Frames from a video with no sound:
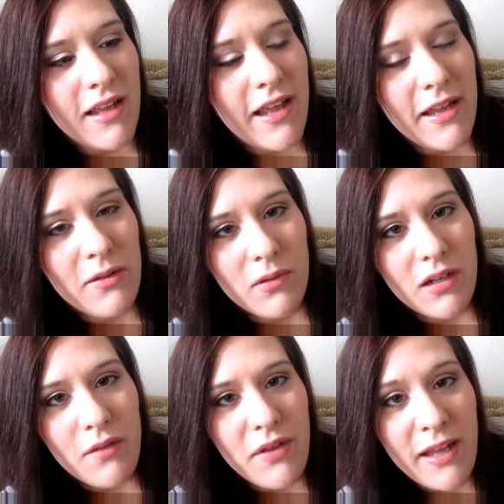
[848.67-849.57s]
and we're
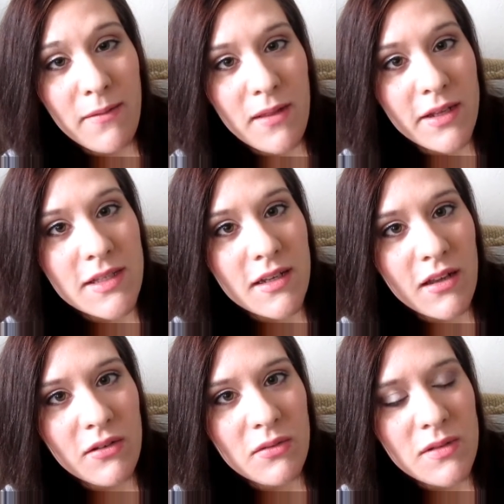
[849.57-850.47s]
giving him lots of
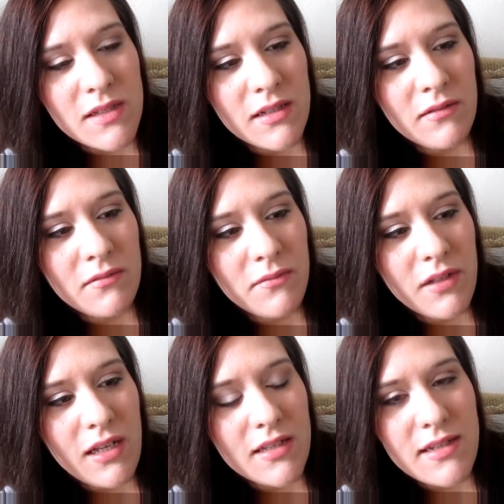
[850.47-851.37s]
cuddles and
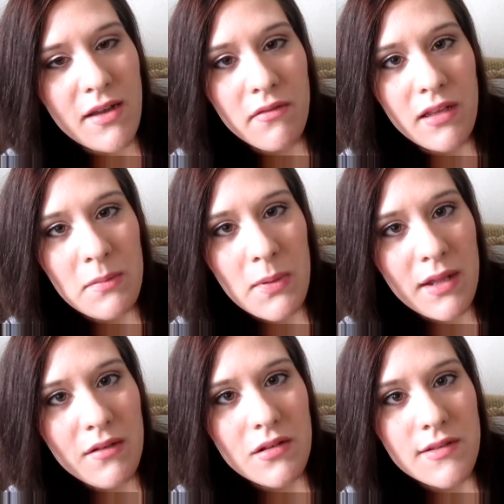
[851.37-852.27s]
he's definitely
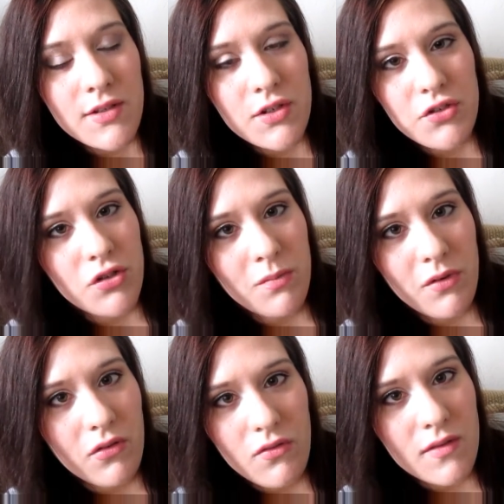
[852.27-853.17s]
been such a
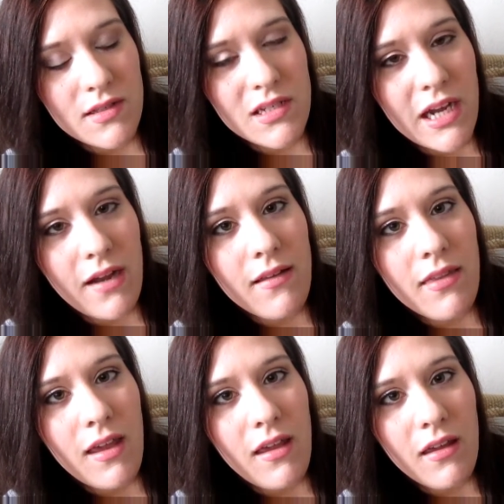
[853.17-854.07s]
trooper through this entire
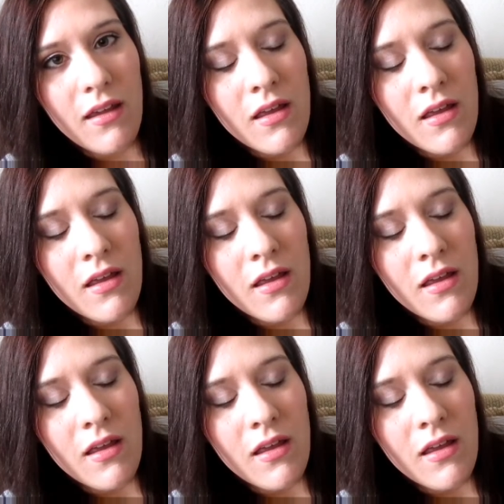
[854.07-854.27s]
thing.